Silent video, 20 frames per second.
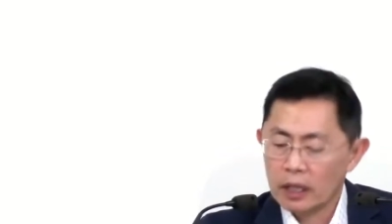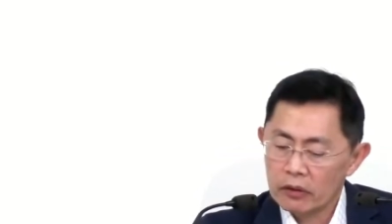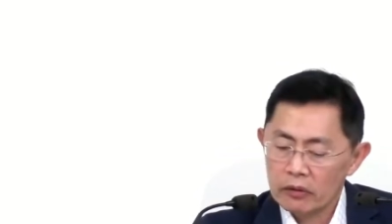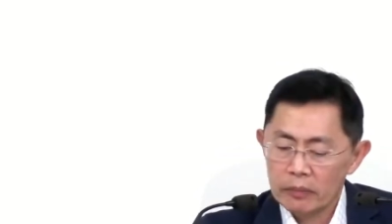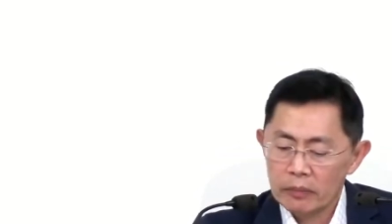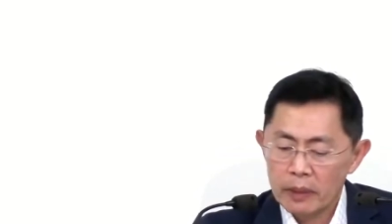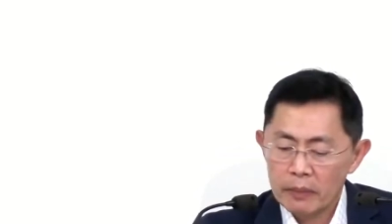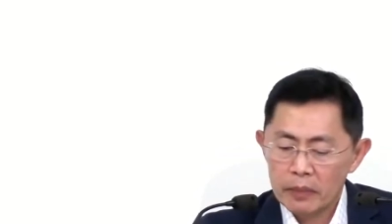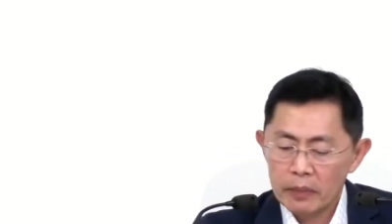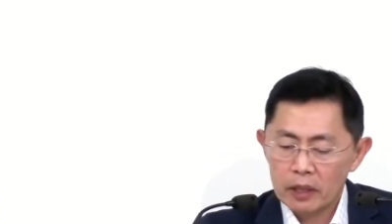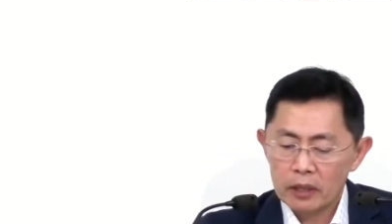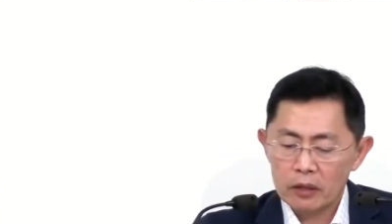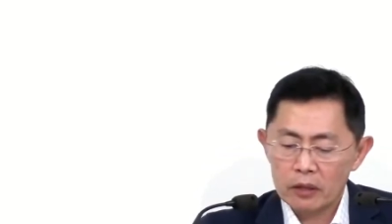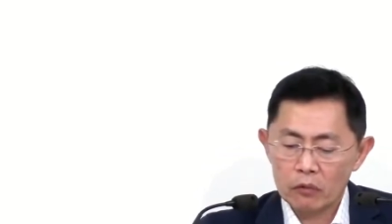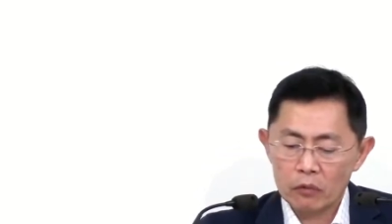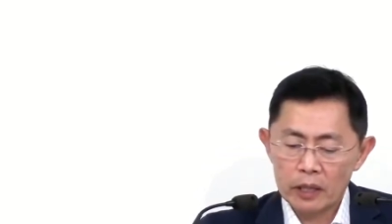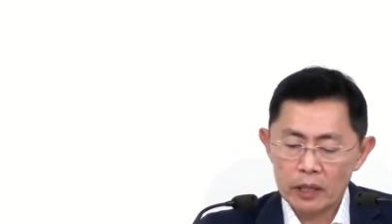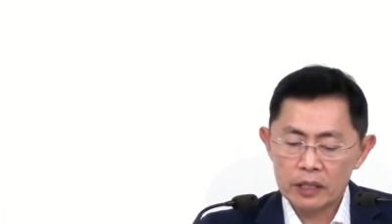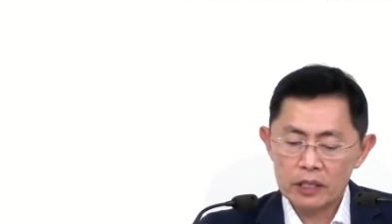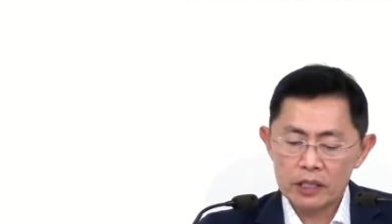And I
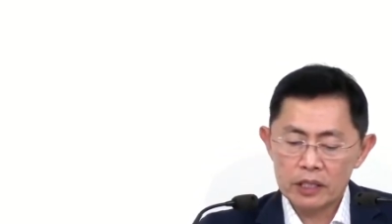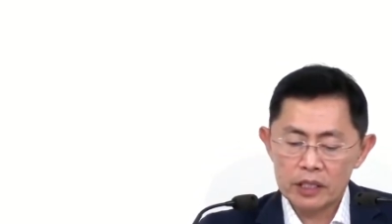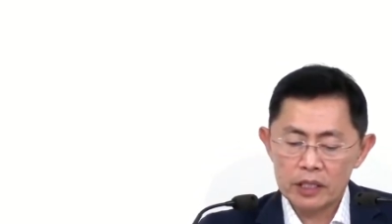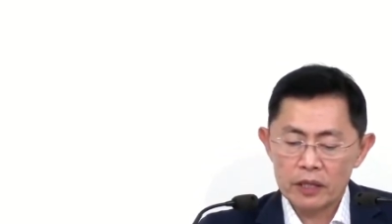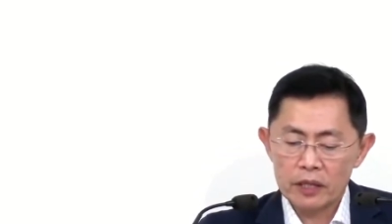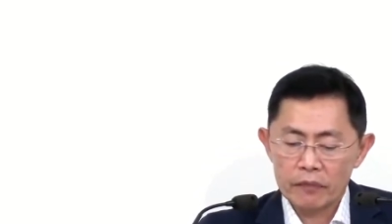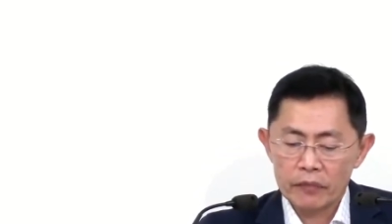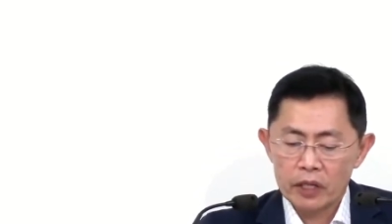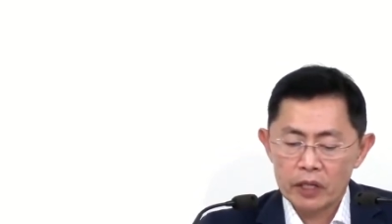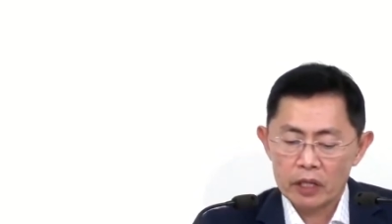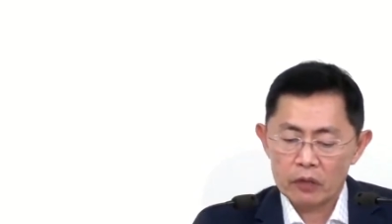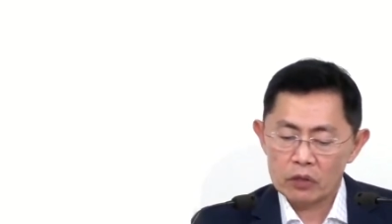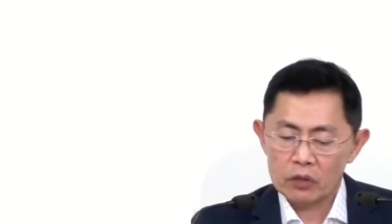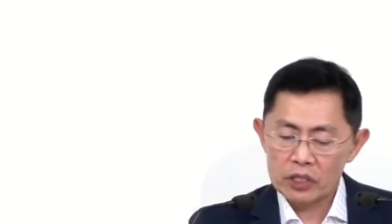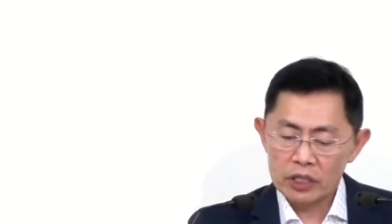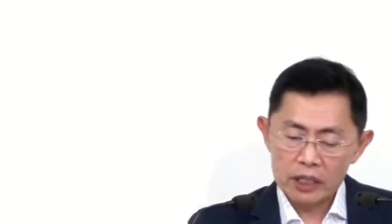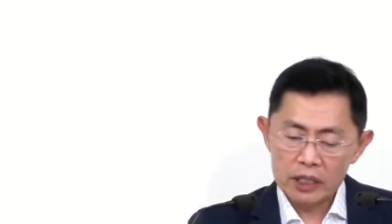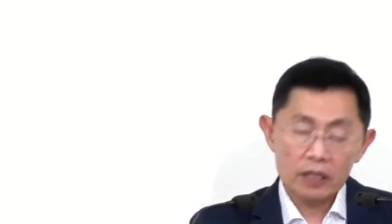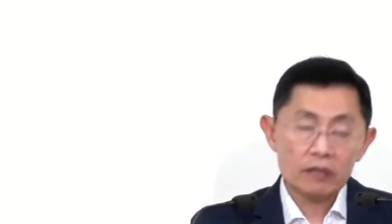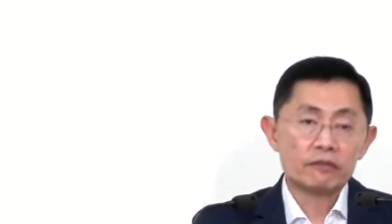remember once
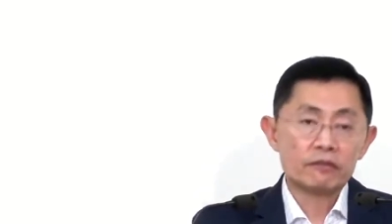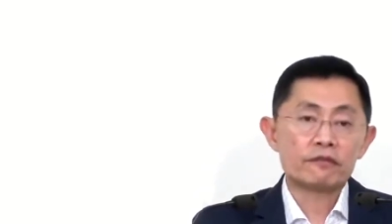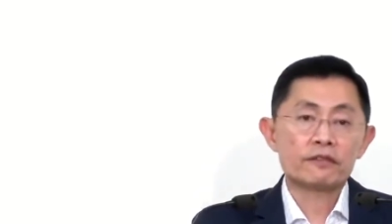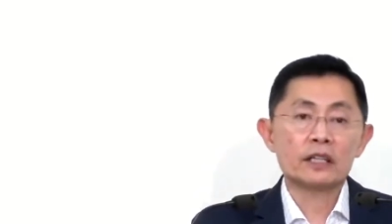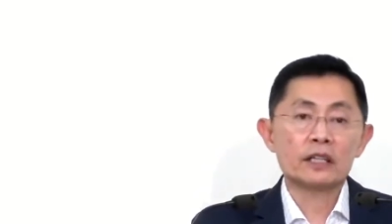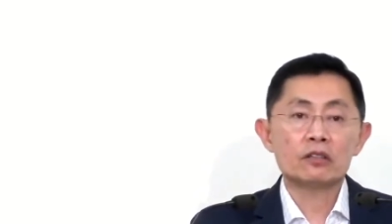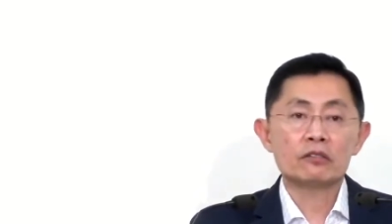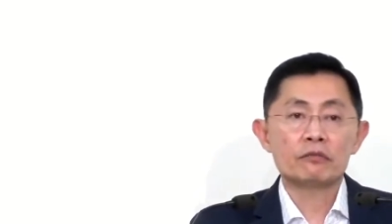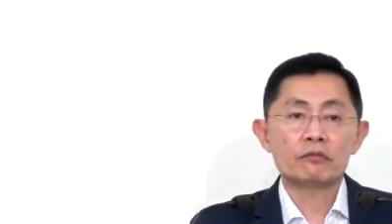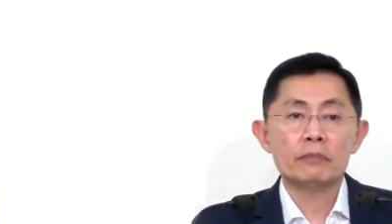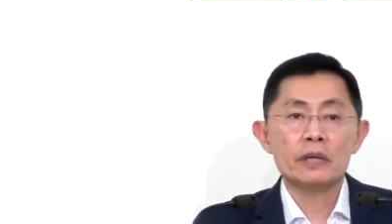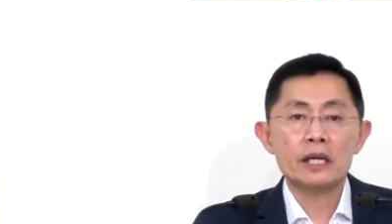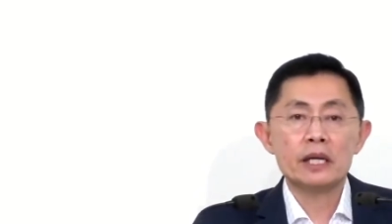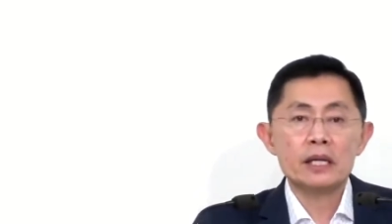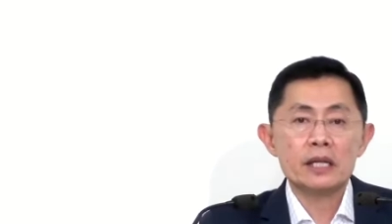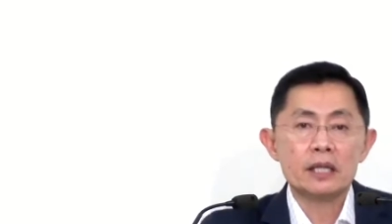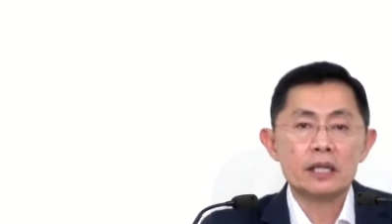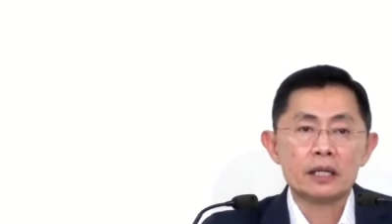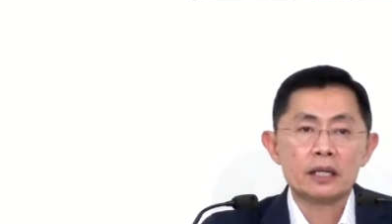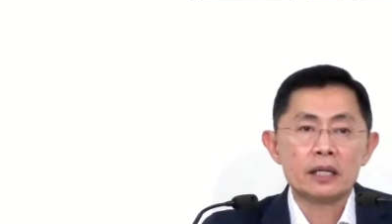he was sitting in front of
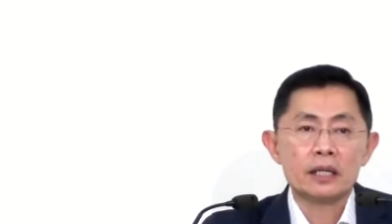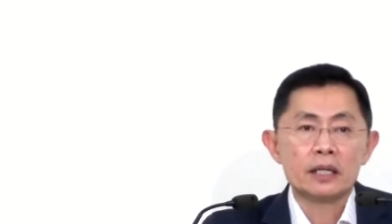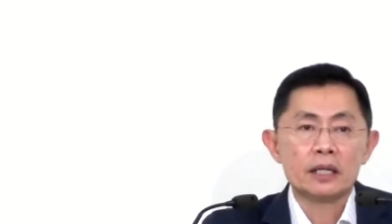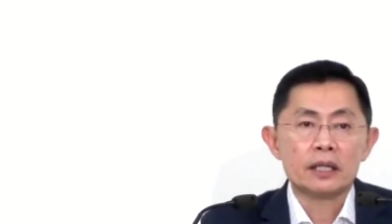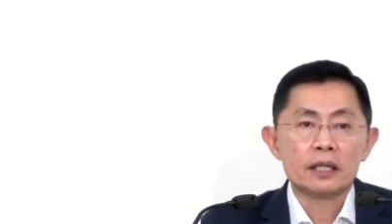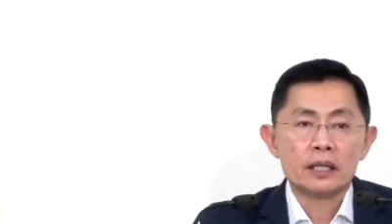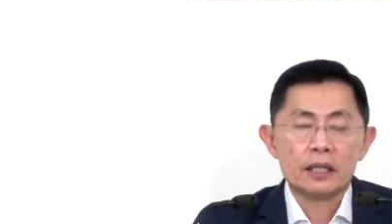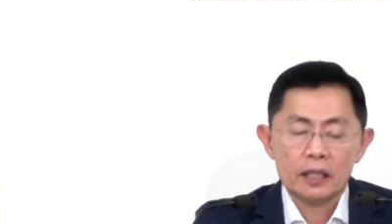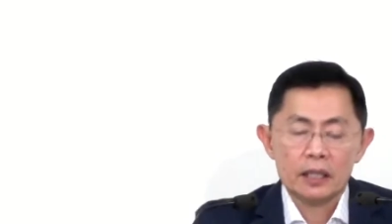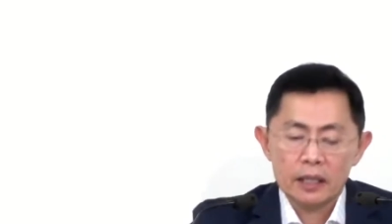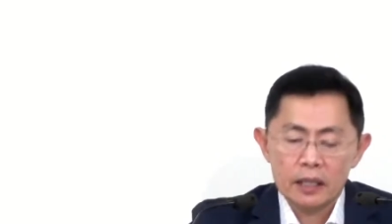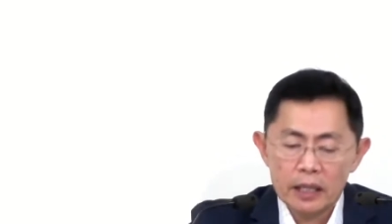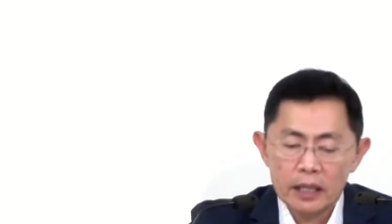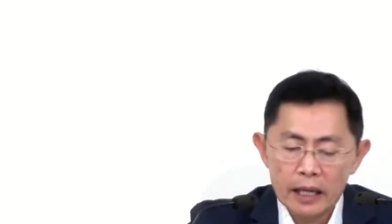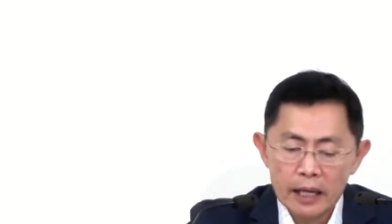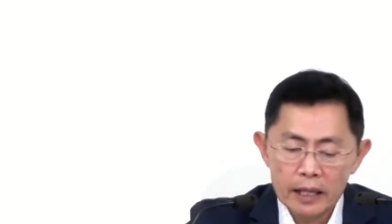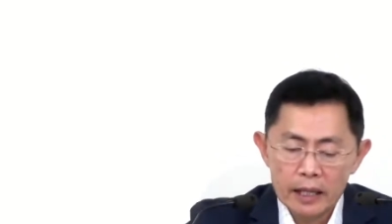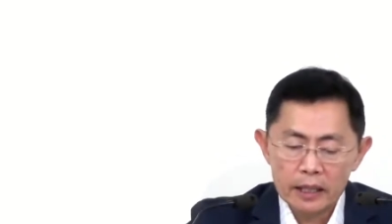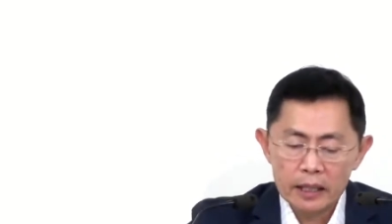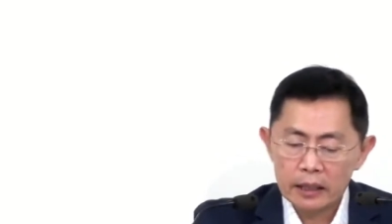me
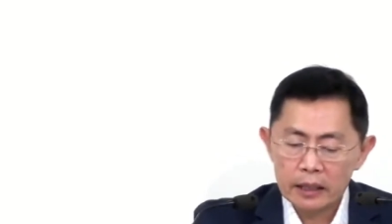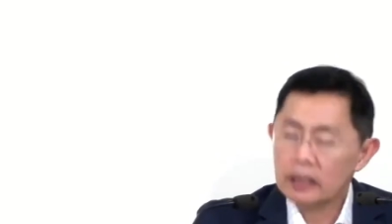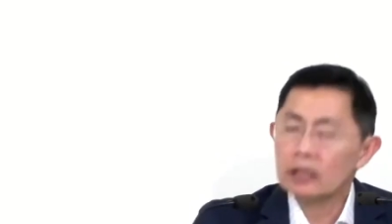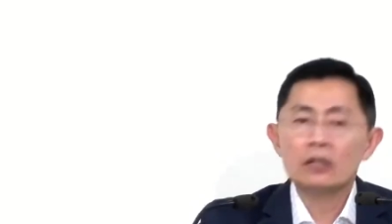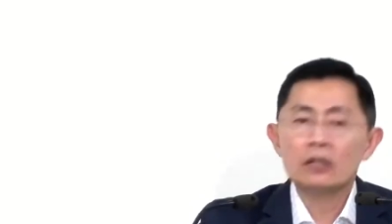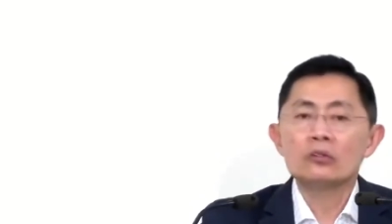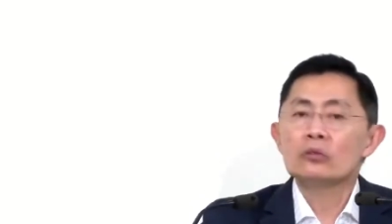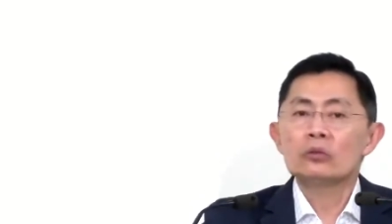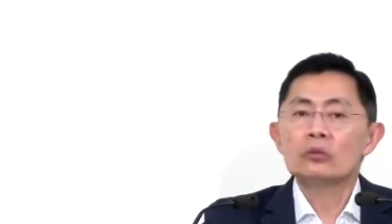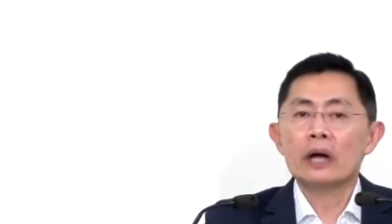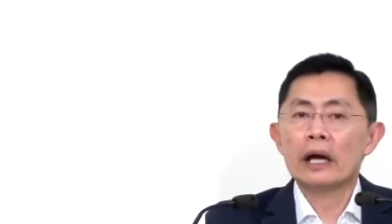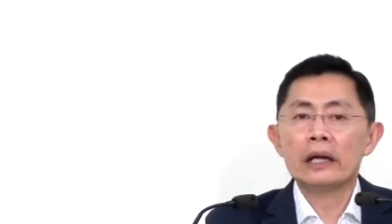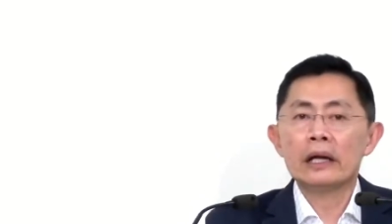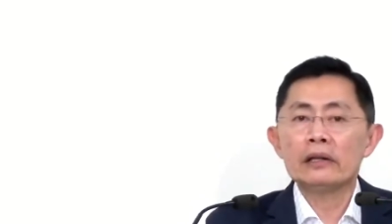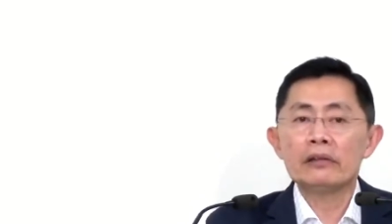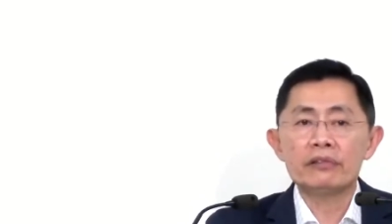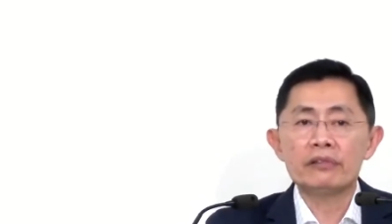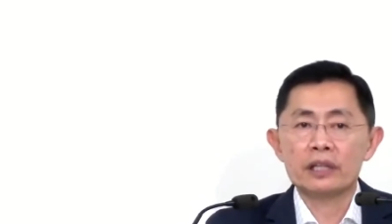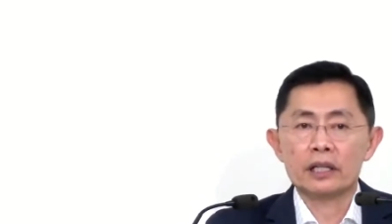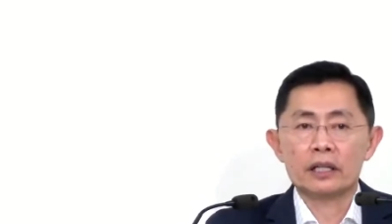and he didn't do
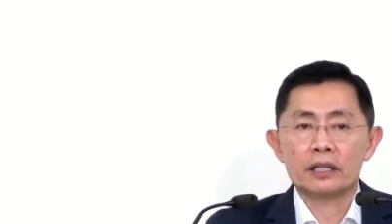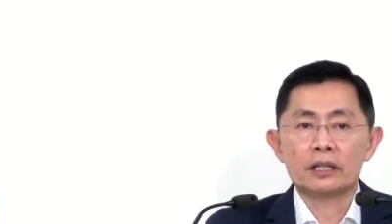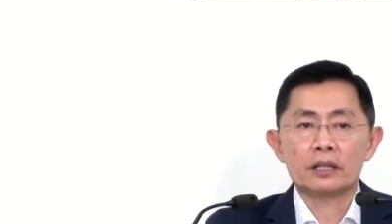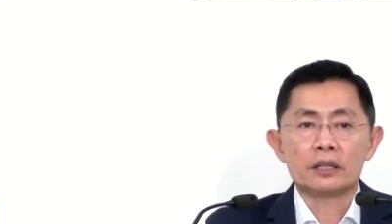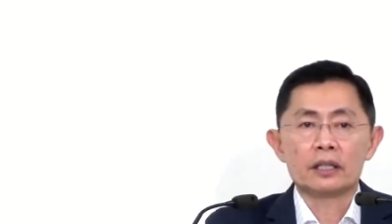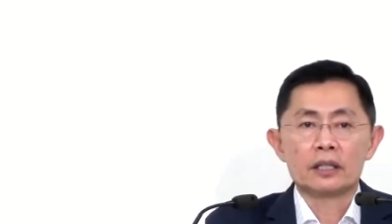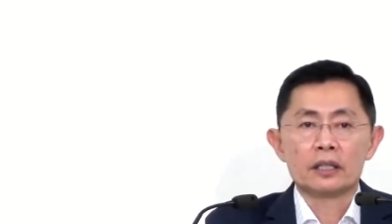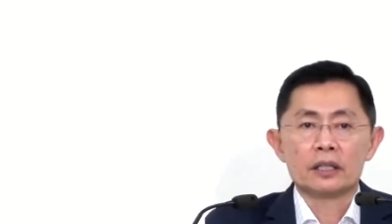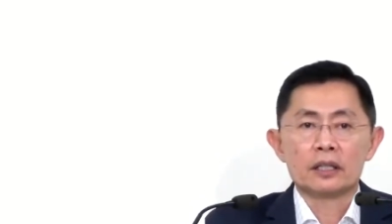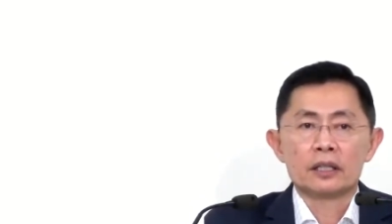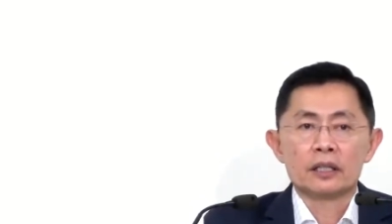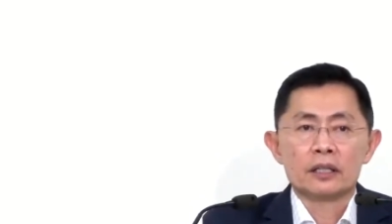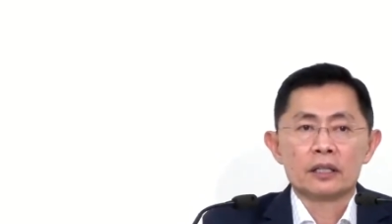anything.